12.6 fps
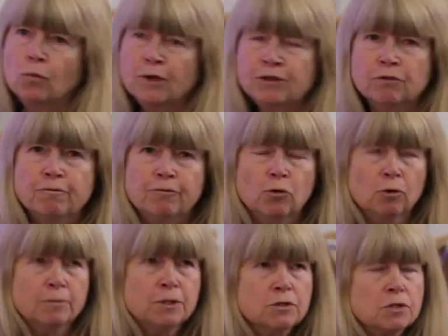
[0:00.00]
with
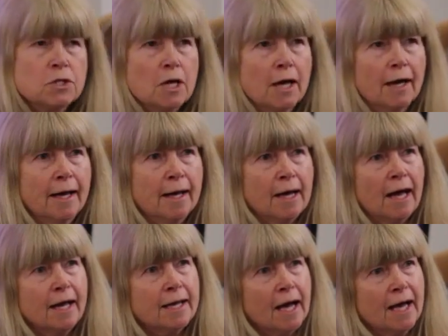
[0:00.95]
informants,
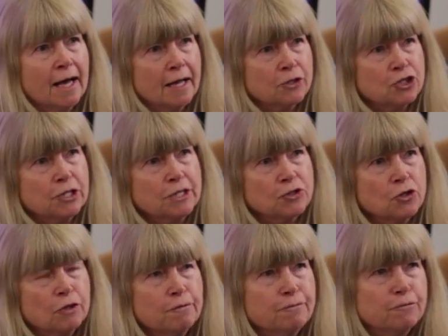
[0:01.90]
I actually
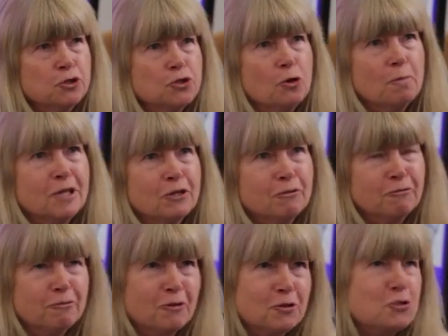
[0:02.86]
sort of do a bit of
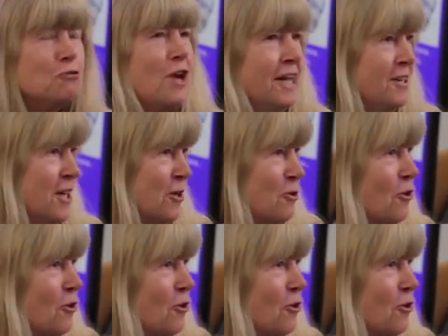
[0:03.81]
training,